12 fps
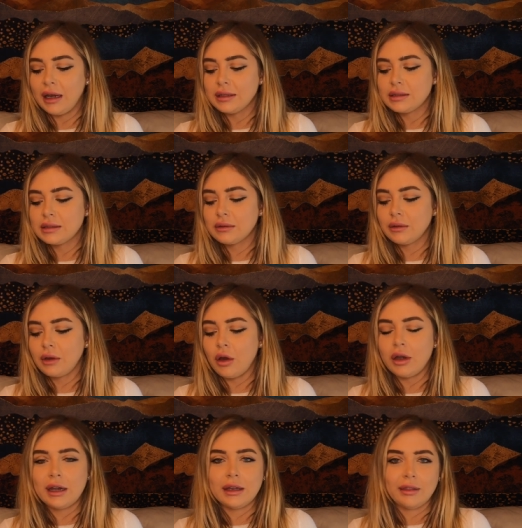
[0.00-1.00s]
it's
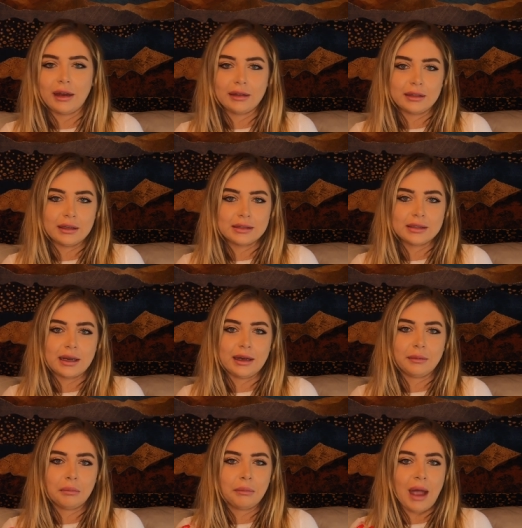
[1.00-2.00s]
coated in like this
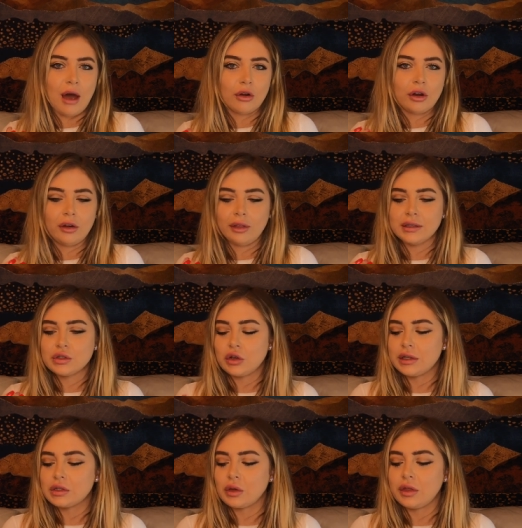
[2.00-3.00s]
like powder, this
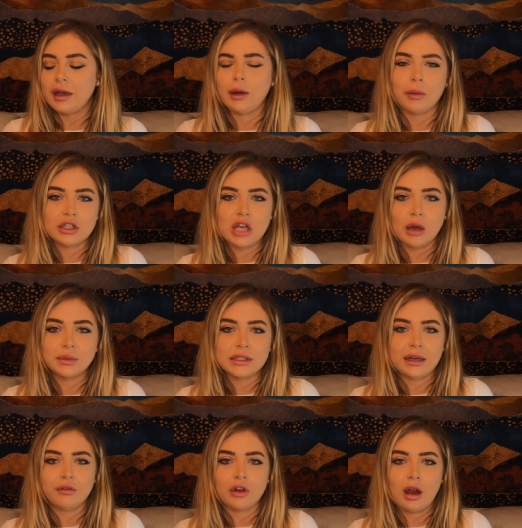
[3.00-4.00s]
crystal thing, which helps
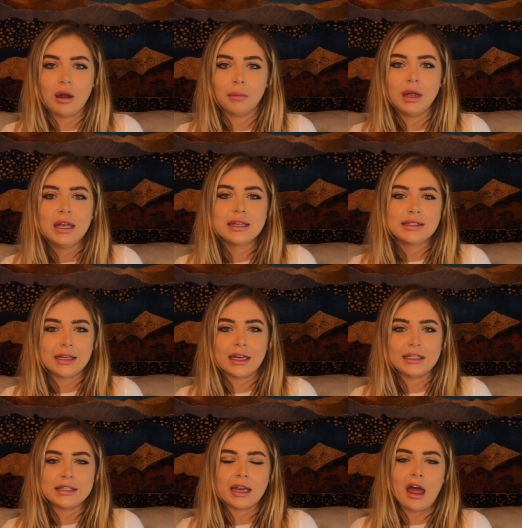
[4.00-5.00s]
it from
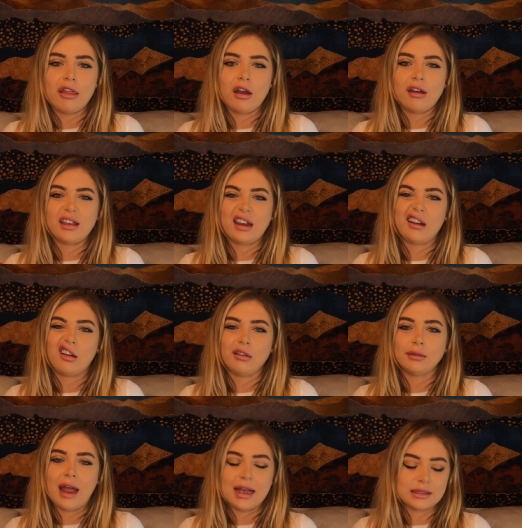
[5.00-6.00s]
sticking together and getting all
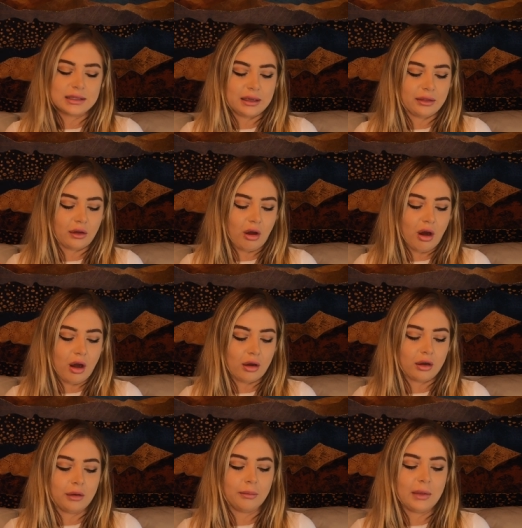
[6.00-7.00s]
nasty in the car
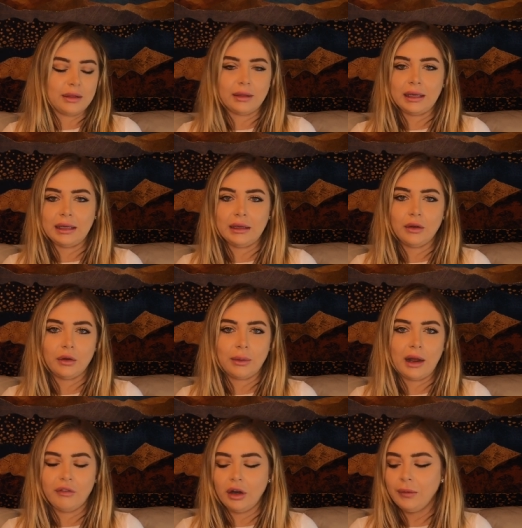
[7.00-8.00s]
or in the heat or
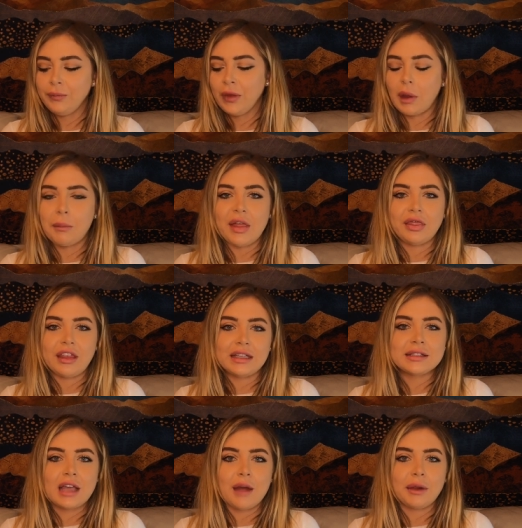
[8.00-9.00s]
whatever. But
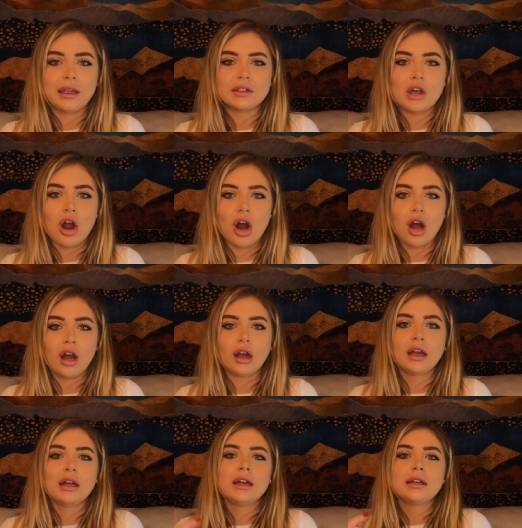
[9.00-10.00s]
these gummies are